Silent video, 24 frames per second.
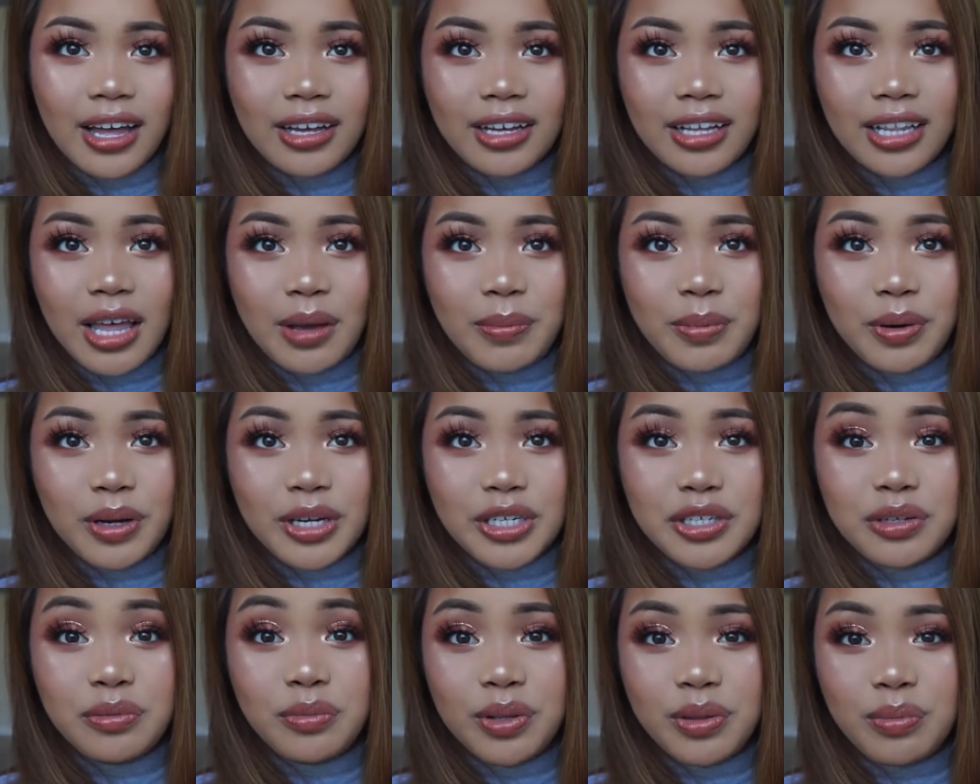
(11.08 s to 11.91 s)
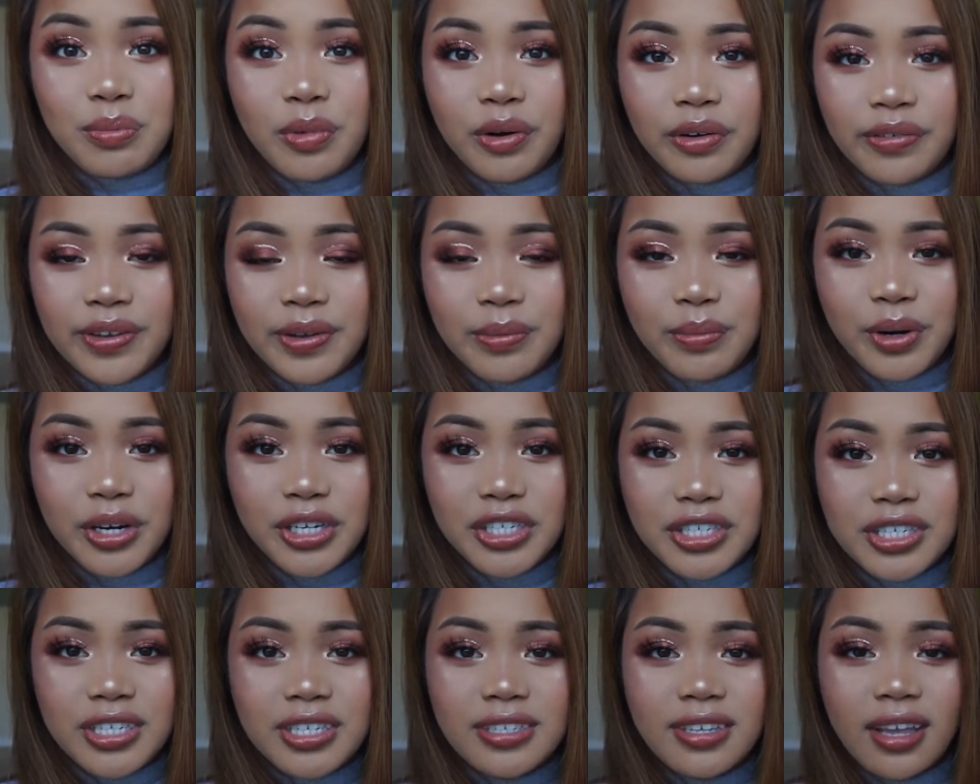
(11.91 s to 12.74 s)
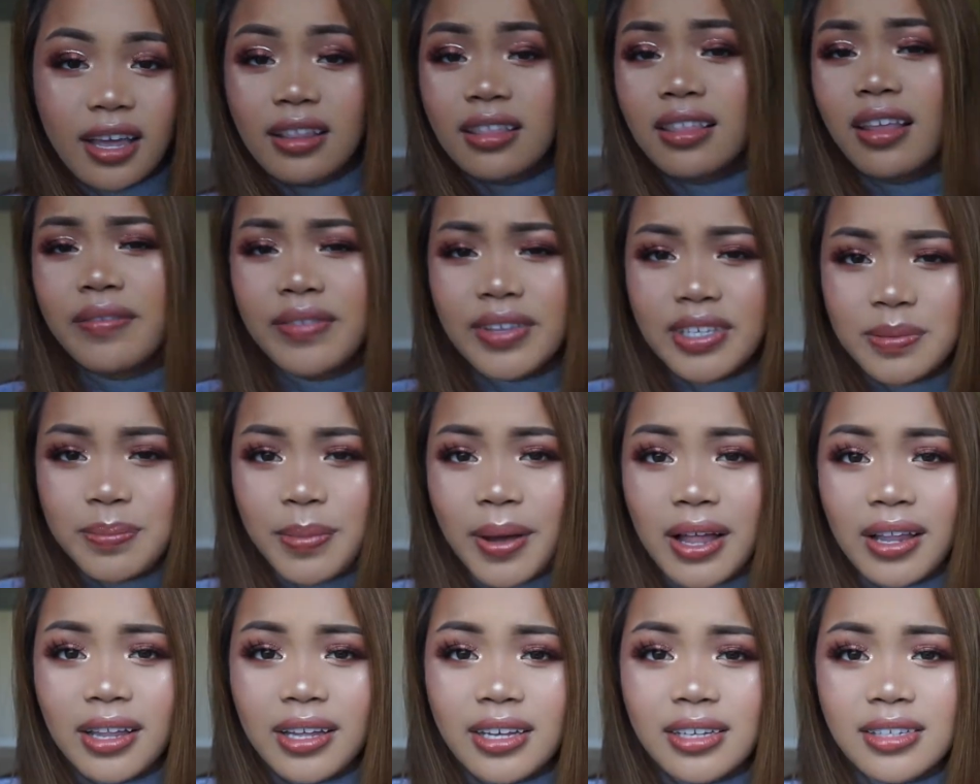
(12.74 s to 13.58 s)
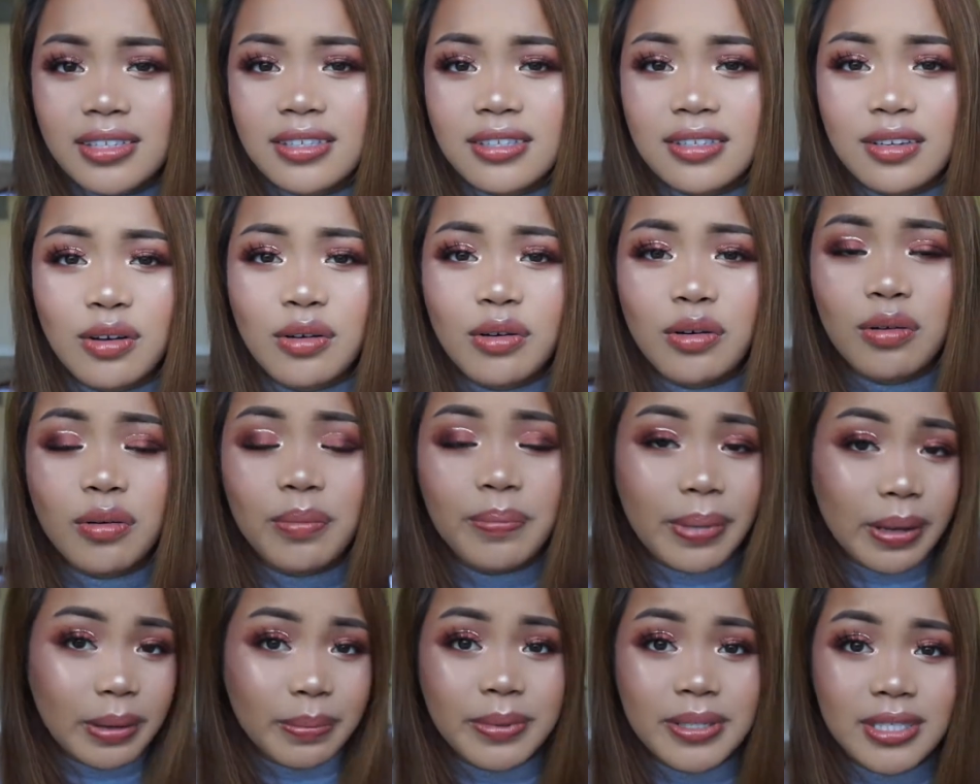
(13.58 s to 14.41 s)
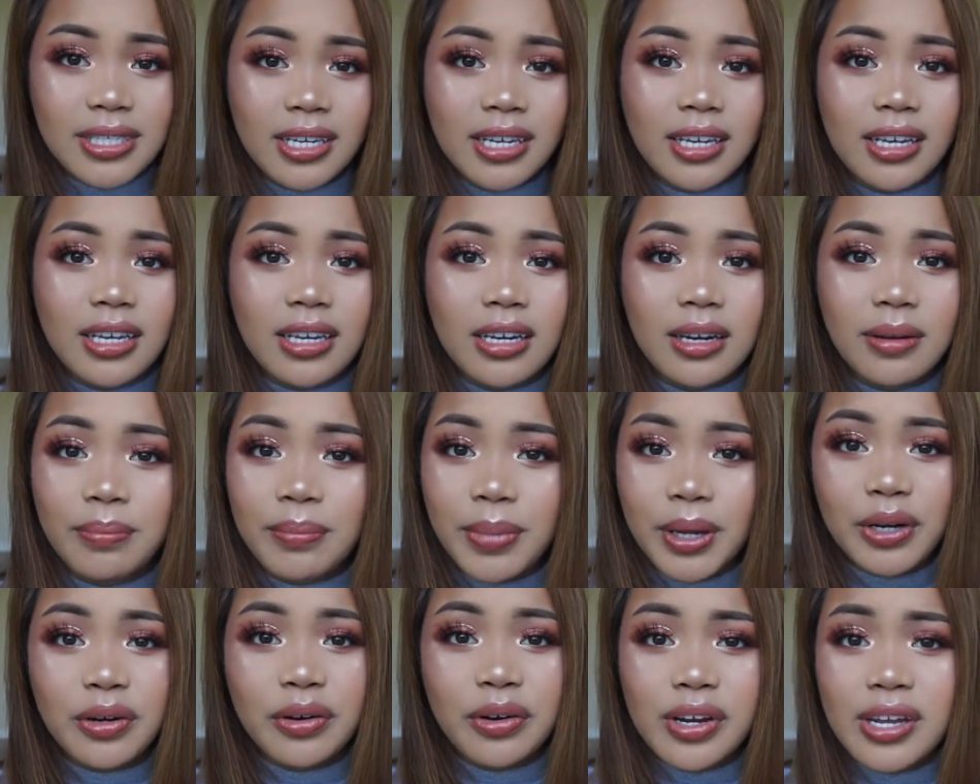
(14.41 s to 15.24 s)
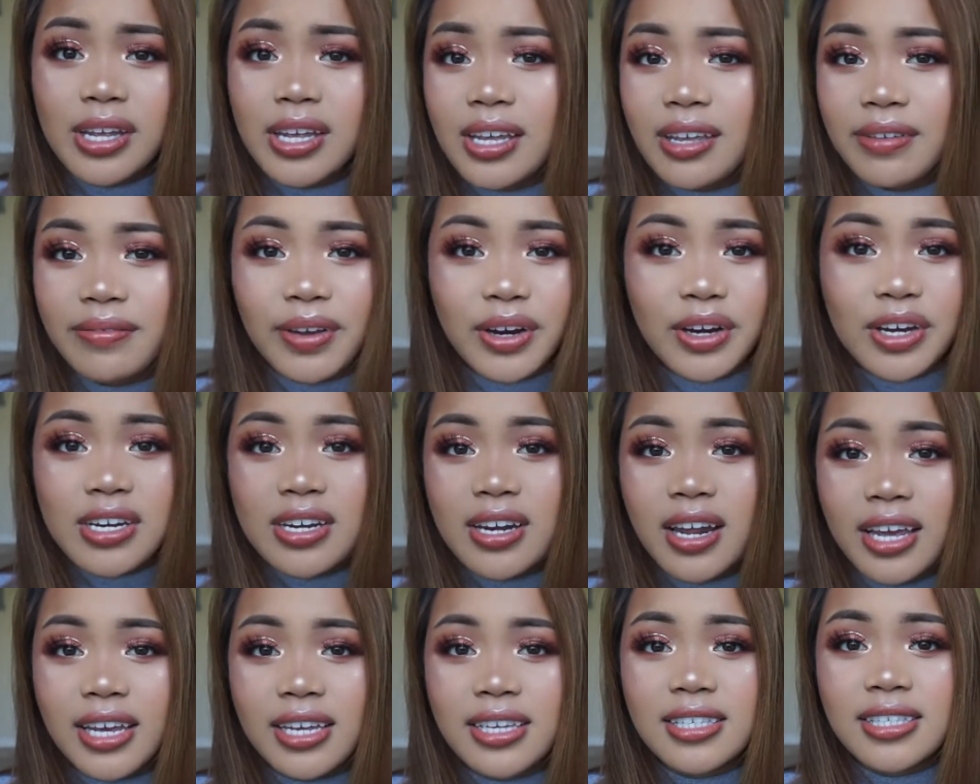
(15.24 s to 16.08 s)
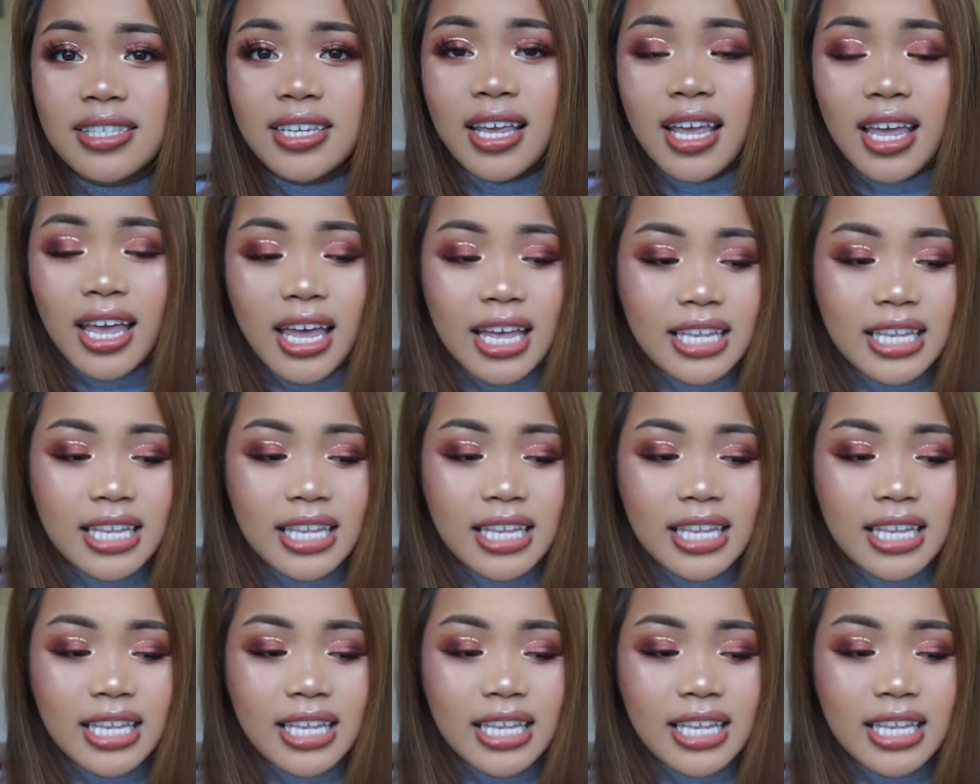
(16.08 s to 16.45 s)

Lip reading: collaboration with Morphe Brushes. I love this palette. It's so pigmented, buttery, very nice.